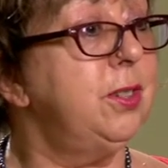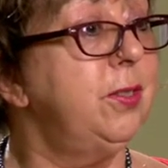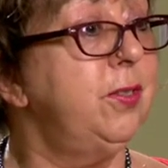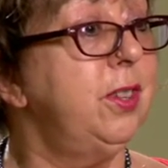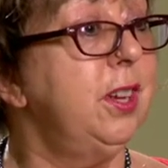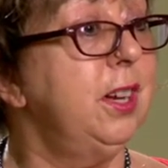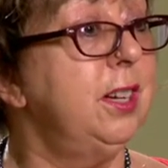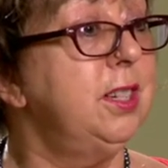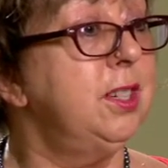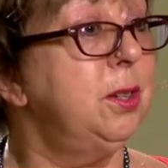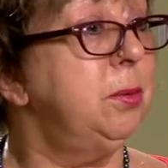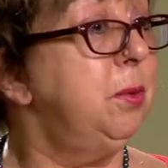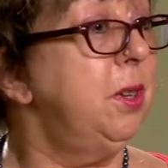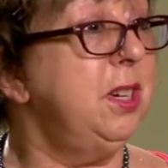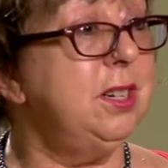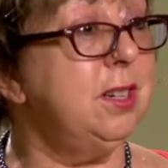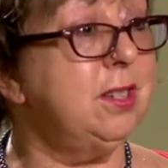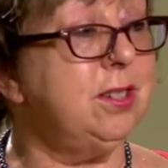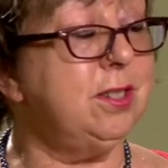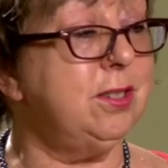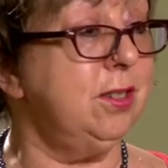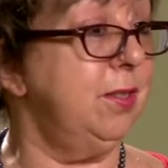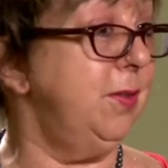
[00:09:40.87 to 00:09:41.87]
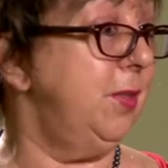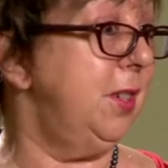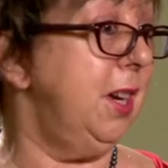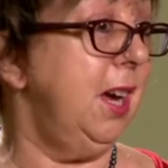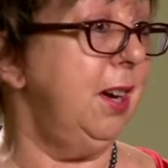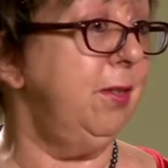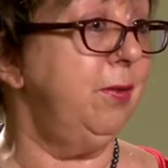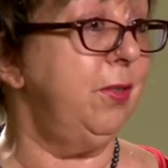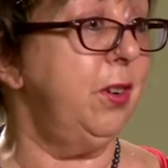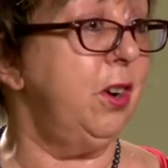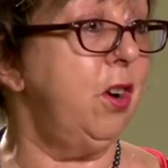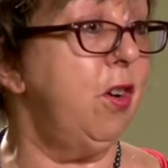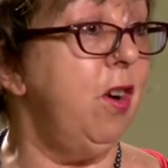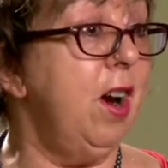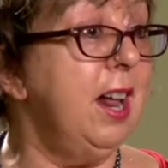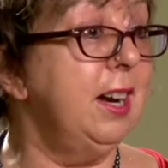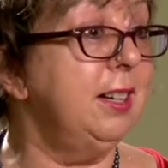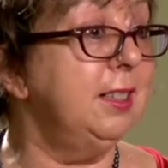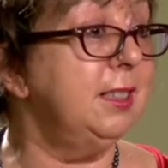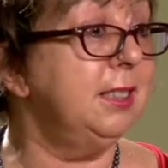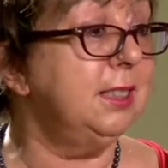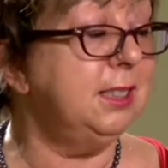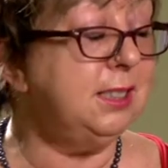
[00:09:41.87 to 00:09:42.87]
of things we just sort of take for
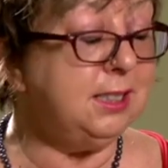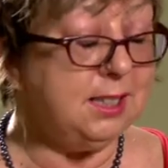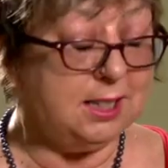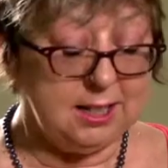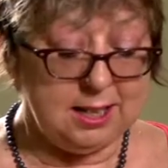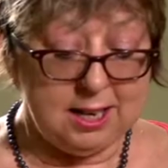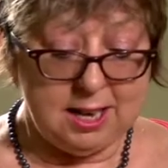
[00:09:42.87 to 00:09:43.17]
granted.